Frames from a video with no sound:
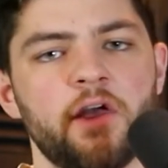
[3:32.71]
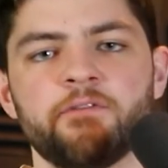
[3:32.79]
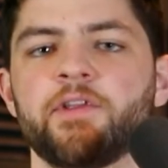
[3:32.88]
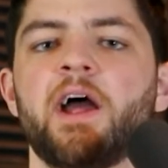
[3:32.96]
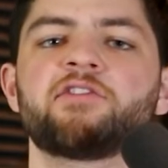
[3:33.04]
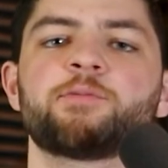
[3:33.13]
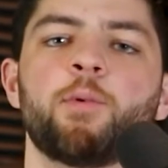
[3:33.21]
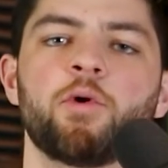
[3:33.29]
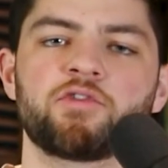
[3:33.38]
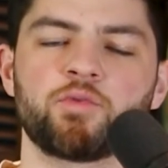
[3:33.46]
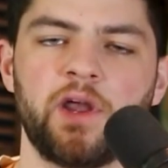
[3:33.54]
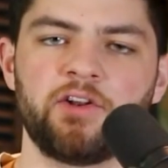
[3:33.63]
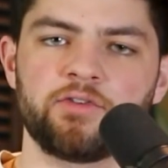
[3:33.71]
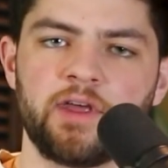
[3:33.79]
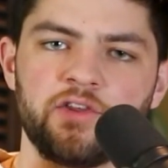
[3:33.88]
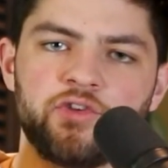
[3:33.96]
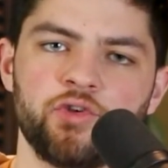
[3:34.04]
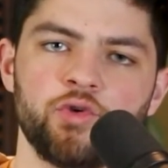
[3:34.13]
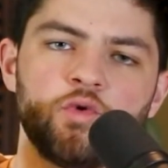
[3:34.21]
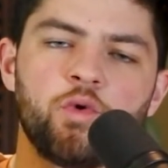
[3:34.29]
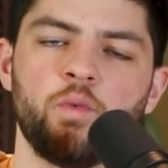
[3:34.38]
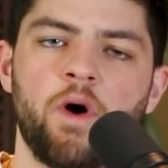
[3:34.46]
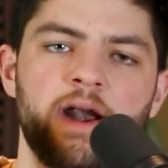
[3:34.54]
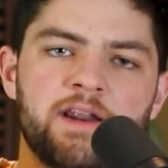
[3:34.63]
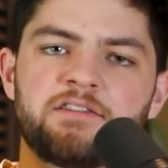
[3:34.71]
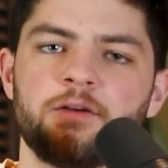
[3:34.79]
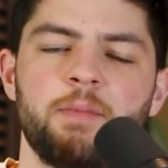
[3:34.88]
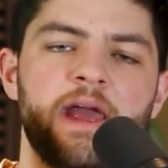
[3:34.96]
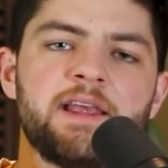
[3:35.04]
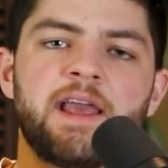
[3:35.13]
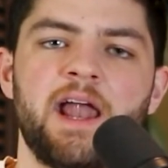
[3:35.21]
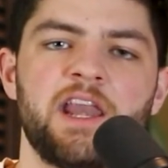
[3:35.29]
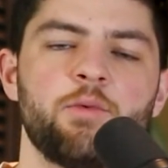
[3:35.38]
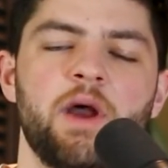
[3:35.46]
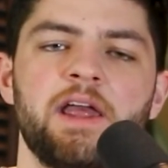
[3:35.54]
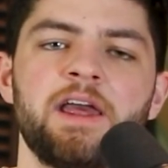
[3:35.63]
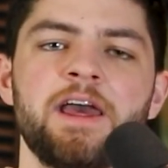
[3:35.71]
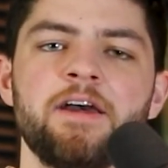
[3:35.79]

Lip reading: for that sports wager that you wanted to make anyway.